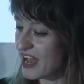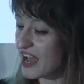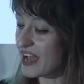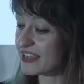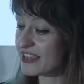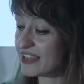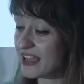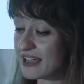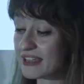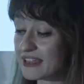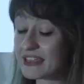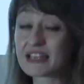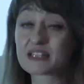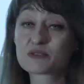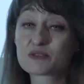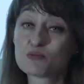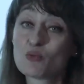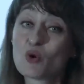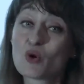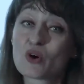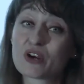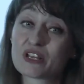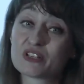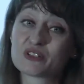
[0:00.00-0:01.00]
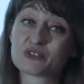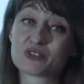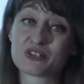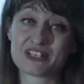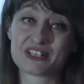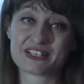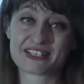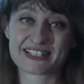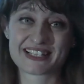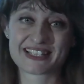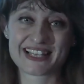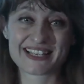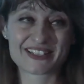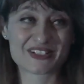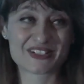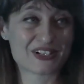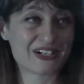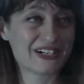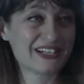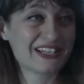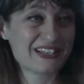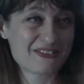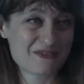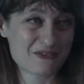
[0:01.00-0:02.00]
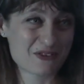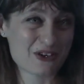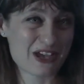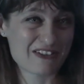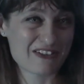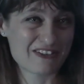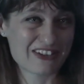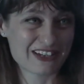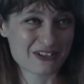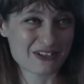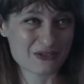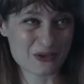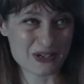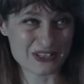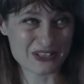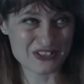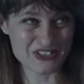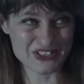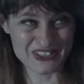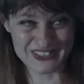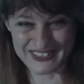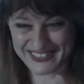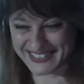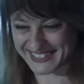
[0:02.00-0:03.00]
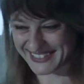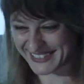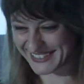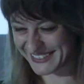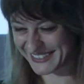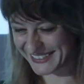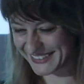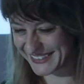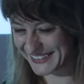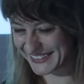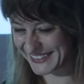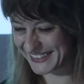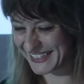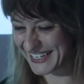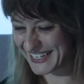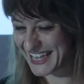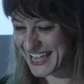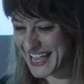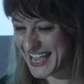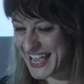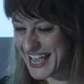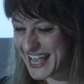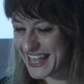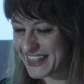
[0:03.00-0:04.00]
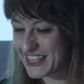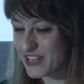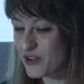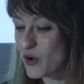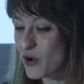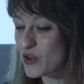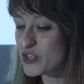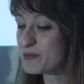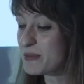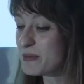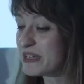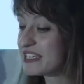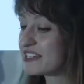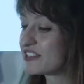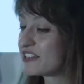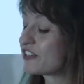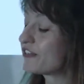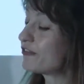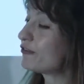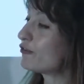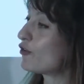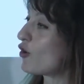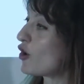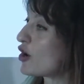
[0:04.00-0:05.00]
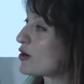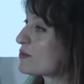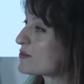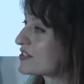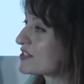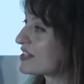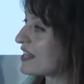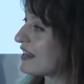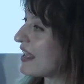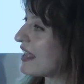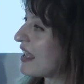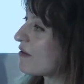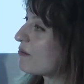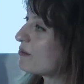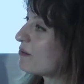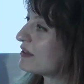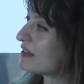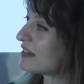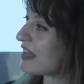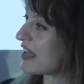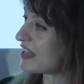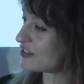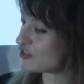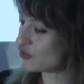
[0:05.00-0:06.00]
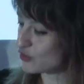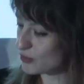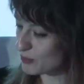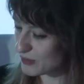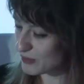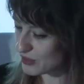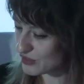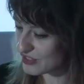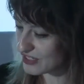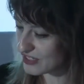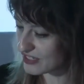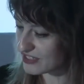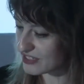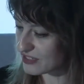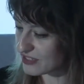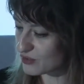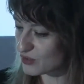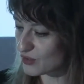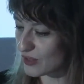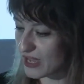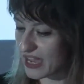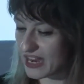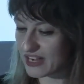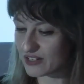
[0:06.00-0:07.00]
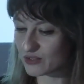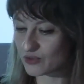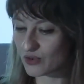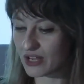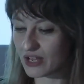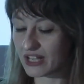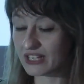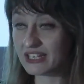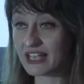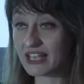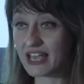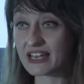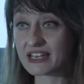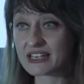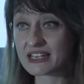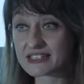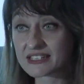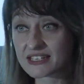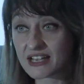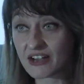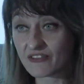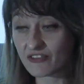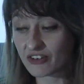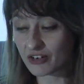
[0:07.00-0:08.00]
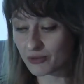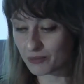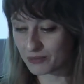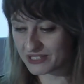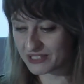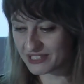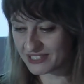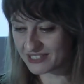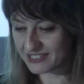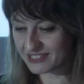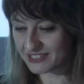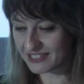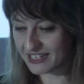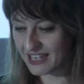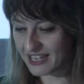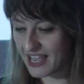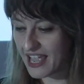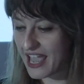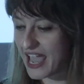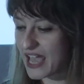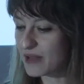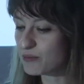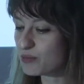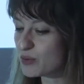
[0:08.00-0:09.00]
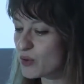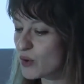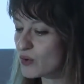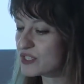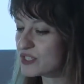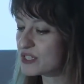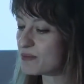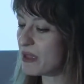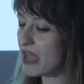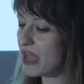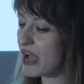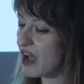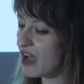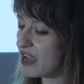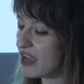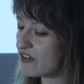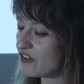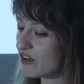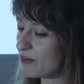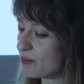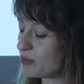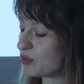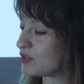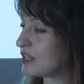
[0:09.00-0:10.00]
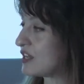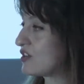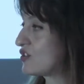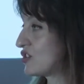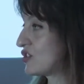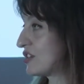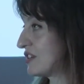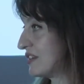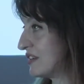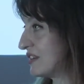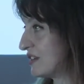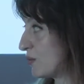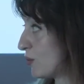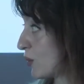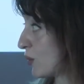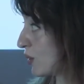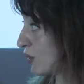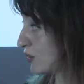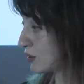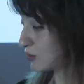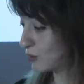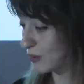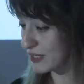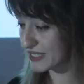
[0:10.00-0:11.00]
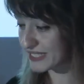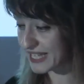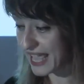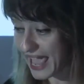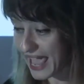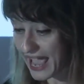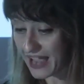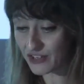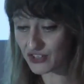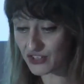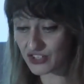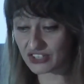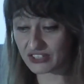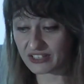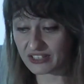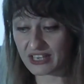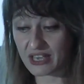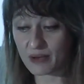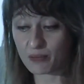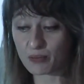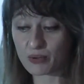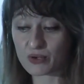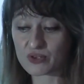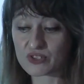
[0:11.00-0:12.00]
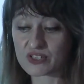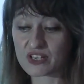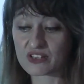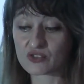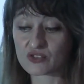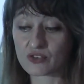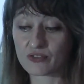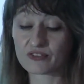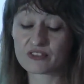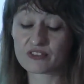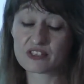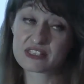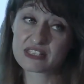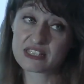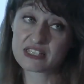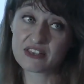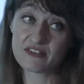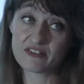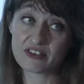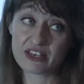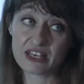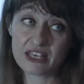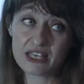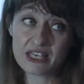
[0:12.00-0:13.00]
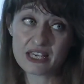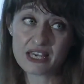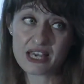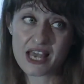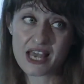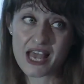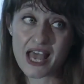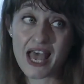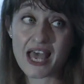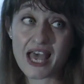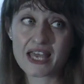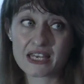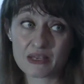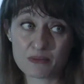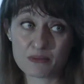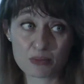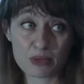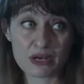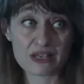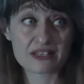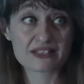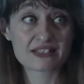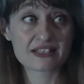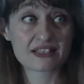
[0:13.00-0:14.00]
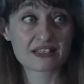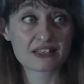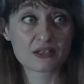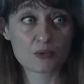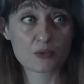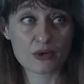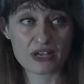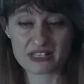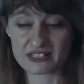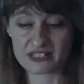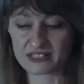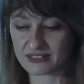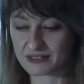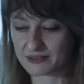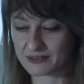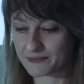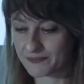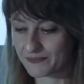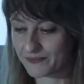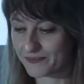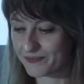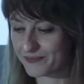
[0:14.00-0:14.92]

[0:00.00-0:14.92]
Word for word: I can get more into this later if you have any questions. The cosmetic reforms that have been attributed to Erdogan and his government and brought him a high reputation in the world was actually a process of deceiving and impressing the West.